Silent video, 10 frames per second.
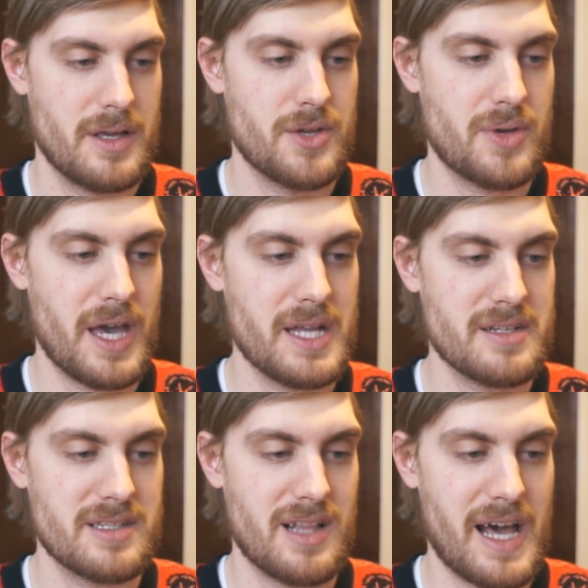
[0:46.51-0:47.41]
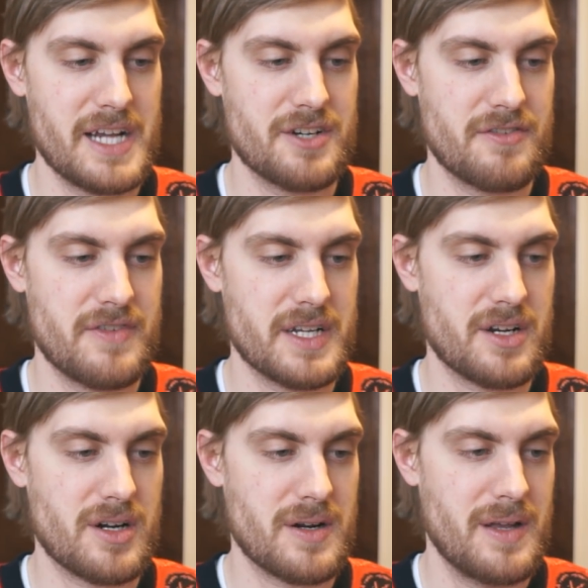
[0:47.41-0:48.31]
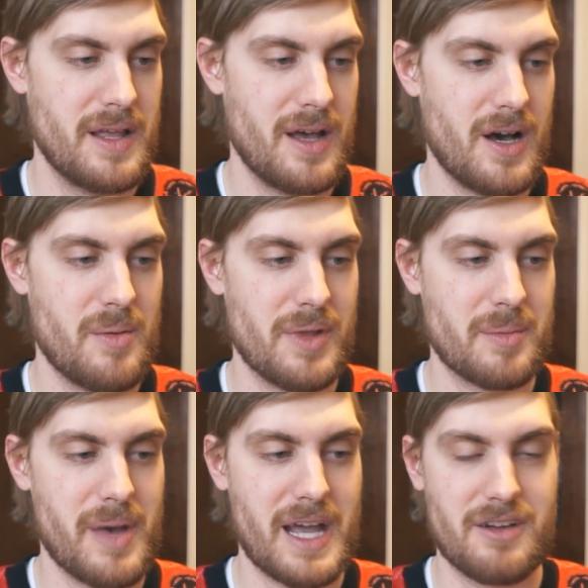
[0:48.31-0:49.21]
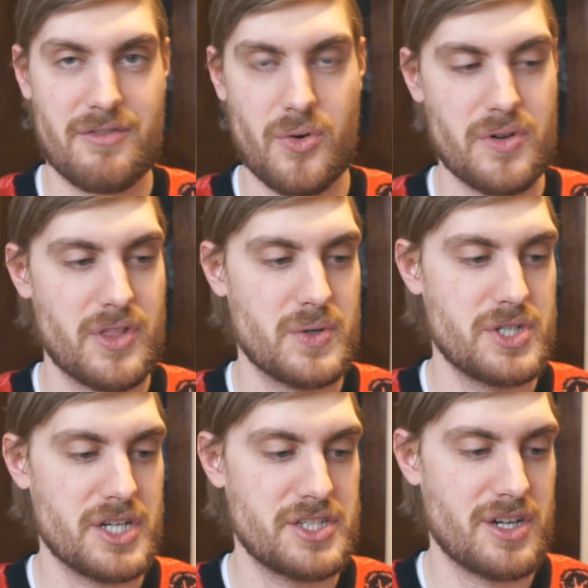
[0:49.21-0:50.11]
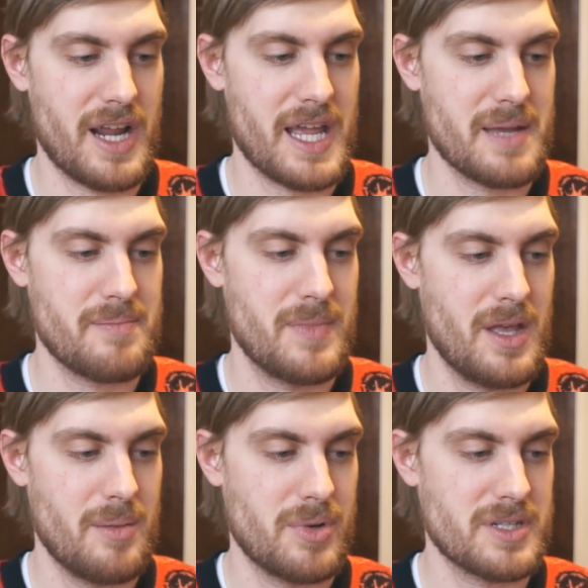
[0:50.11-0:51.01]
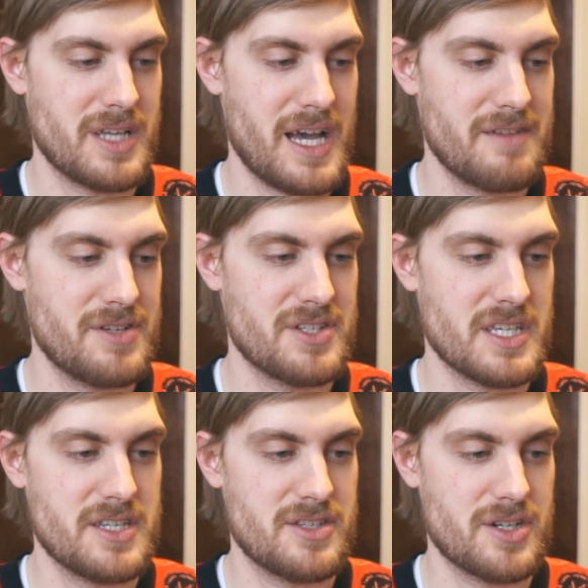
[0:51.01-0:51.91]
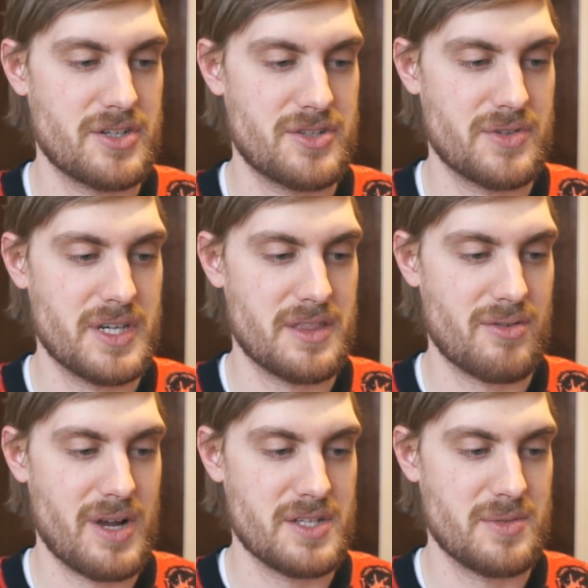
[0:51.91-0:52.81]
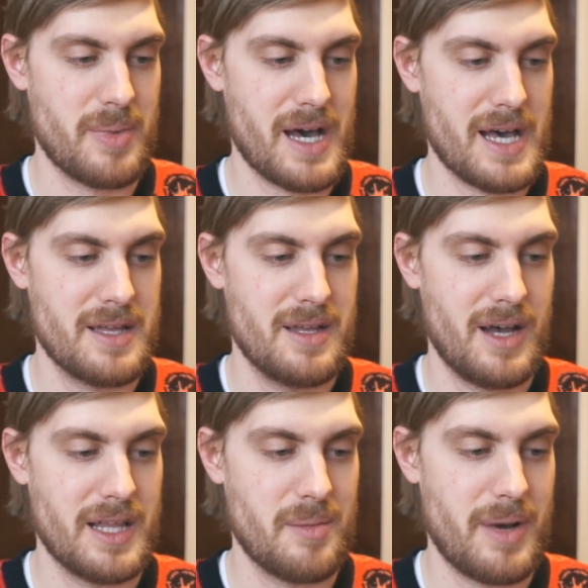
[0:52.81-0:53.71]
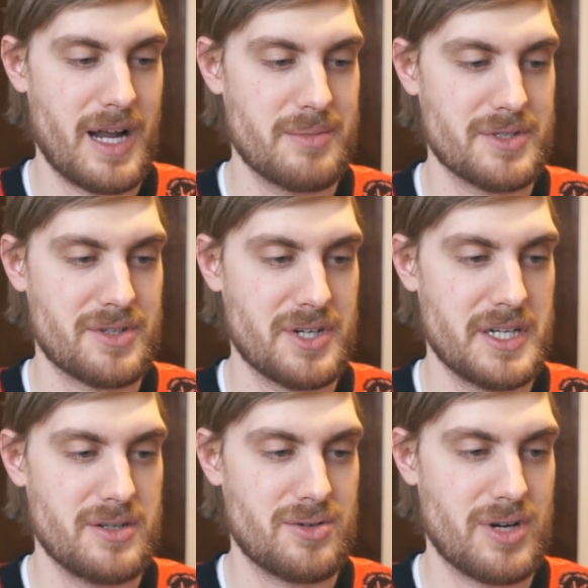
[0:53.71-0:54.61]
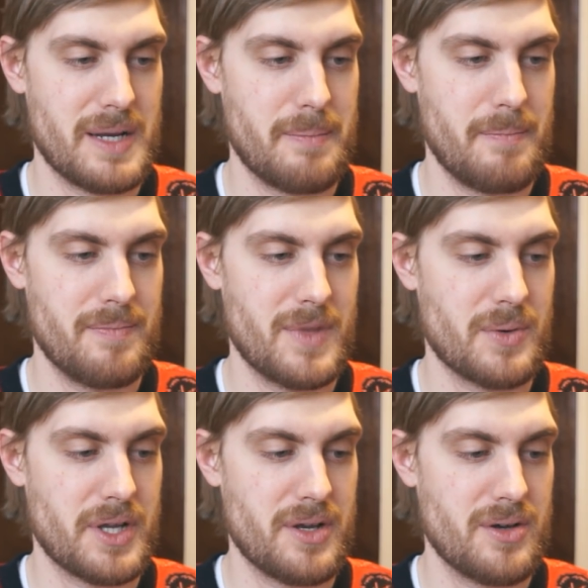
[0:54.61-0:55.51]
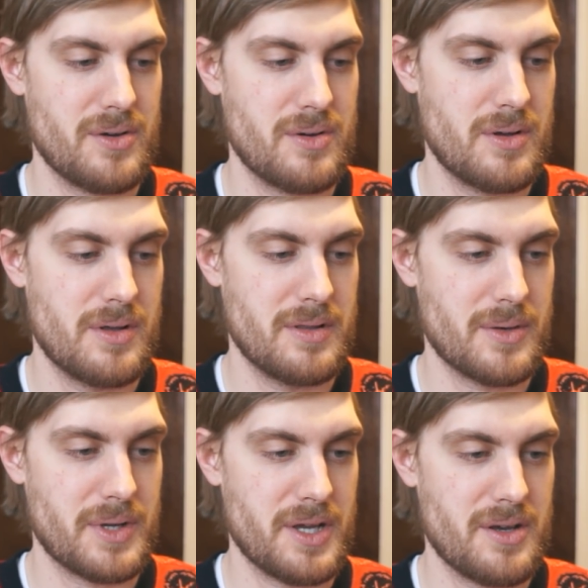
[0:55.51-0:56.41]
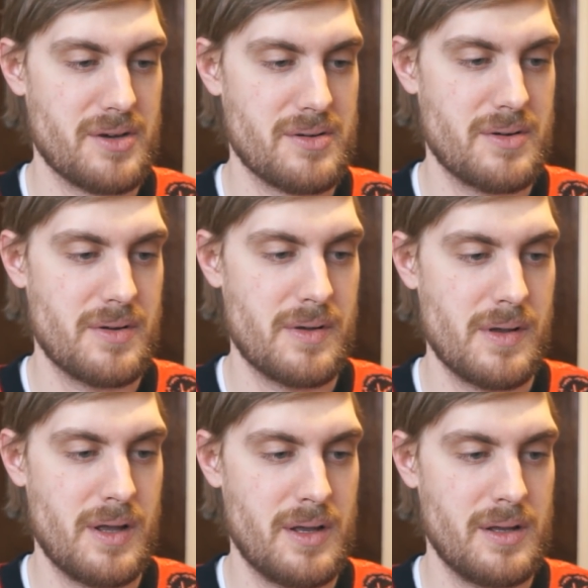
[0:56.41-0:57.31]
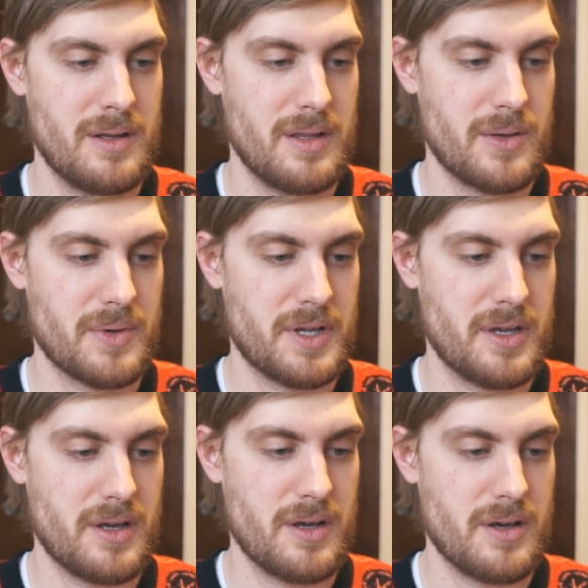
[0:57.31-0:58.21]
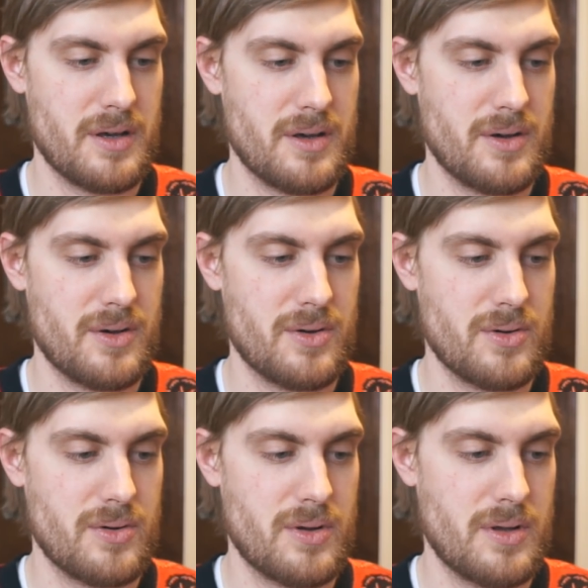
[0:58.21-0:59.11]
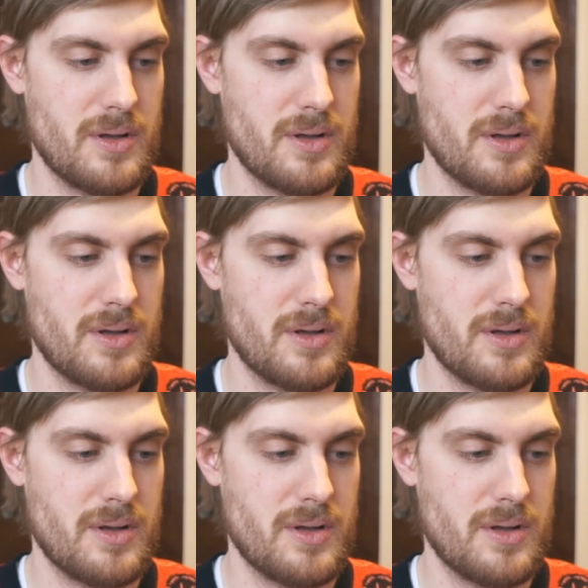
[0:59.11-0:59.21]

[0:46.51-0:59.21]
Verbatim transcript: You can slide your finger um, like back and forth to adjust your aim, but it's kind of just easier to get the right spot on the bottom of the screen. Oh crap, there we go, there we go, there we go.